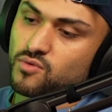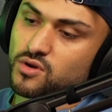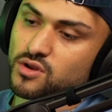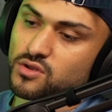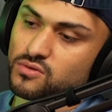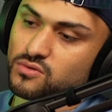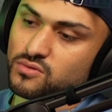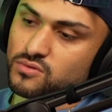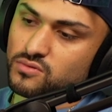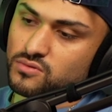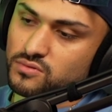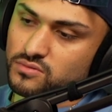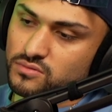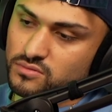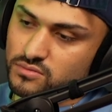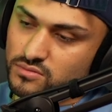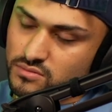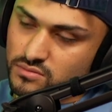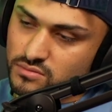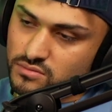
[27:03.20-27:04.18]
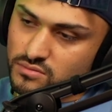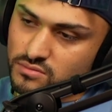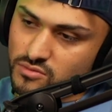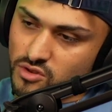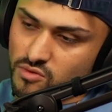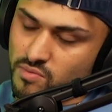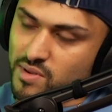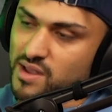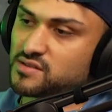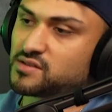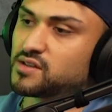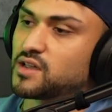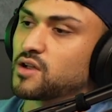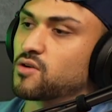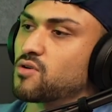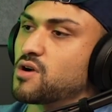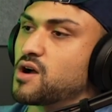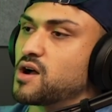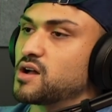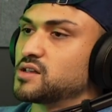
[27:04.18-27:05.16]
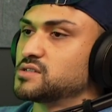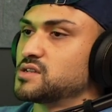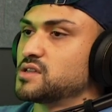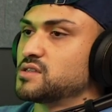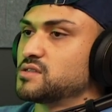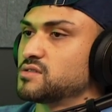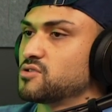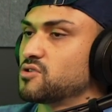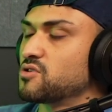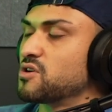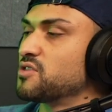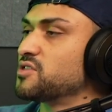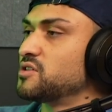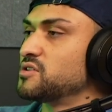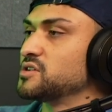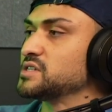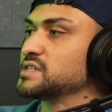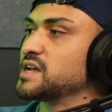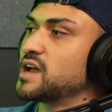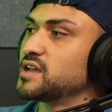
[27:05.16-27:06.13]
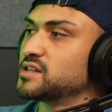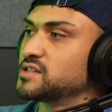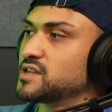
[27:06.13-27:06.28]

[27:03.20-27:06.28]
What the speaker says: where you basically cross and you're on the other side